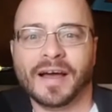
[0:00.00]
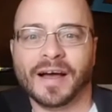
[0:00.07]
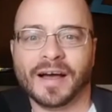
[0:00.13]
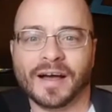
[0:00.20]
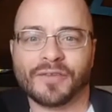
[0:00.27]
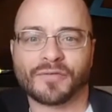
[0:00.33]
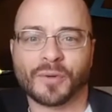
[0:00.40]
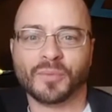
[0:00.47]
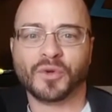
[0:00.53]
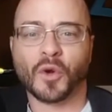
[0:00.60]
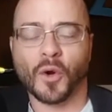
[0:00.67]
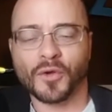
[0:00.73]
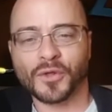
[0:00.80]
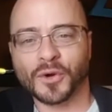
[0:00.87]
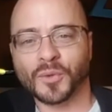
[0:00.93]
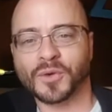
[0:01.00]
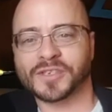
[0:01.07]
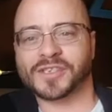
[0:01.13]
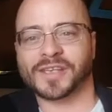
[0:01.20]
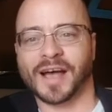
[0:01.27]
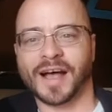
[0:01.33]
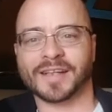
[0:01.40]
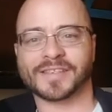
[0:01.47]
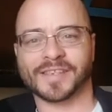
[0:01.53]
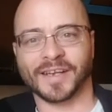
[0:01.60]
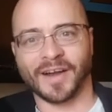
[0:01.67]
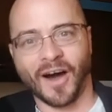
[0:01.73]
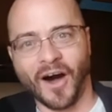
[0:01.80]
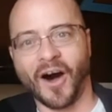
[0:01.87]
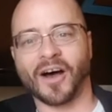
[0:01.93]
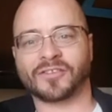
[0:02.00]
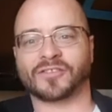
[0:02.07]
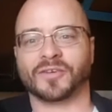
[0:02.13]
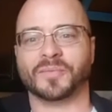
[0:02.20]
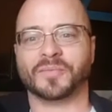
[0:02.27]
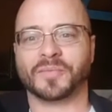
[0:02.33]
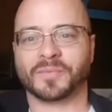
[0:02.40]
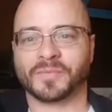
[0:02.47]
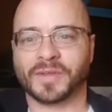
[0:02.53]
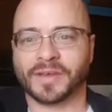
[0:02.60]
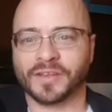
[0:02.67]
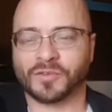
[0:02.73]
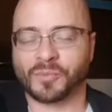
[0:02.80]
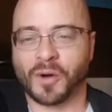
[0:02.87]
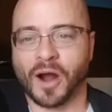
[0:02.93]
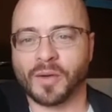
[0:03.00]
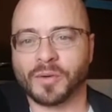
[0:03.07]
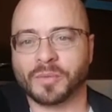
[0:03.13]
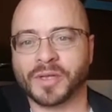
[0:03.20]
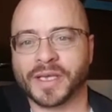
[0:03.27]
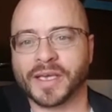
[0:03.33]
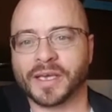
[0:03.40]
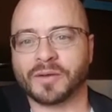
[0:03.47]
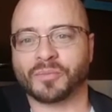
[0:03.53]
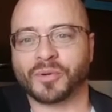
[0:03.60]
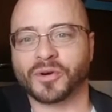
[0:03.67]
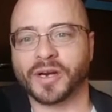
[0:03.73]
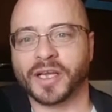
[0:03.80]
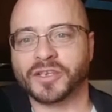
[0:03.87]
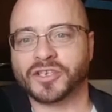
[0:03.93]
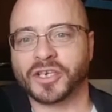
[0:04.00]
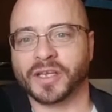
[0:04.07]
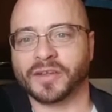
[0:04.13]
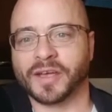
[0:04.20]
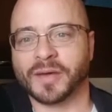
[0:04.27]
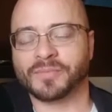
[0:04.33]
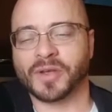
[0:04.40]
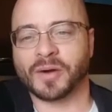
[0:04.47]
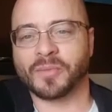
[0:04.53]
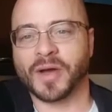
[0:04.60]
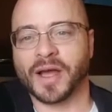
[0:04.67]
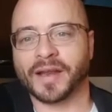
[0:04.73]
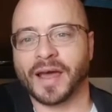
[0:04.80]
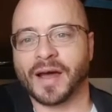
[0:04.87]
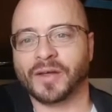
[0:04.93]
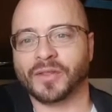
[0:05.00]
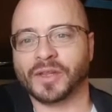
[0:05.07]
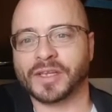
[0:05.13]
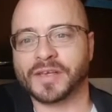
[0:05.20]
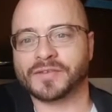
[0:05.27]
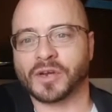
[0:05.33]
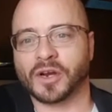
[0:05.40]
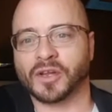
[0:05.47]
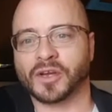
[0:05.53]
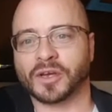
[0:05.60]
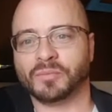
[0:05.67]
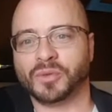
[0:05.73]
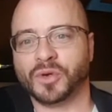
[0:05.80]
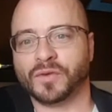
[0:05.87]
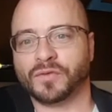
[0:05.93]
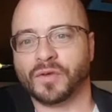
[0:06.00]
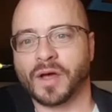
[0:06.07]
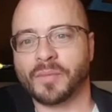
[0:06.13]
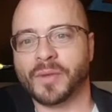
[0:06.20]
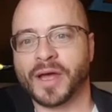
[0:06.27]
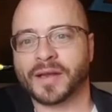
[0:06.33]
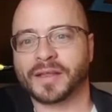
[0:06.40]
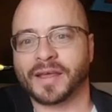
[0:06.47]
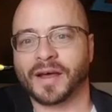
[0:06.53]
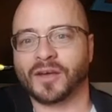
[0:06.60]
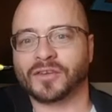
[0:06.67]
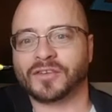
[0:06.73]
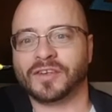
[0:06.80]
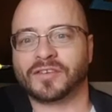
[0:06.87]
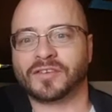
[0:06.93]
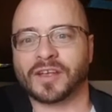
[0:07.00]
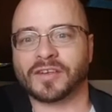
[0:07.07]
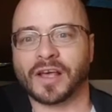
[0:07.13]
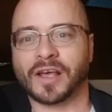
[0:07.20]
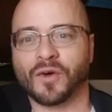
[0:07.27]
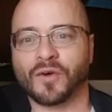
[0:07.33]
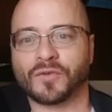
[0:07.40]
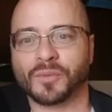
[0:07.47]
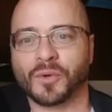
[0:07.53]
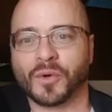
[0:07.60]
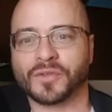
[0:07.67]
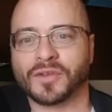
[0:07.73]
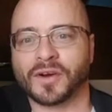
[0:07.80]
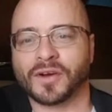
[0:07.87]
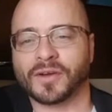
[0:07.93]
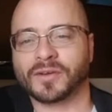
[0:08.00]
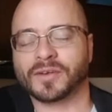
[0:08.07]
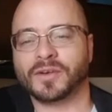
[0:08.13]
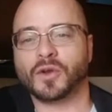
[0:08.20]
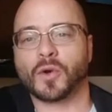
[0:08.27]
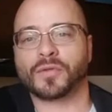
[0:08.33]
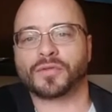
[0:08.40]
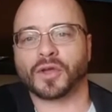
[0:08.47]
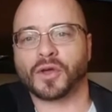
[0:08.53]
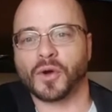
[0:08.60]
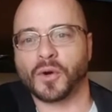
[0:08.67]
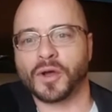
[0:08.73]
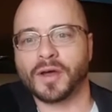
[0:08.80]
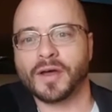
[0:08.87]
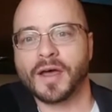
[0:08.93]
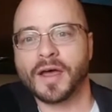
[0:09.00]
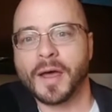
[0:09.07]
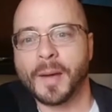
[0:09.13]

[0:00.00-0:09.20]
From northern Wisconsin. Awesome. It's probably getting pretty chilly up there by now. The leaves are looking beautiful, I bet. Kelsey says hello from North Dakota.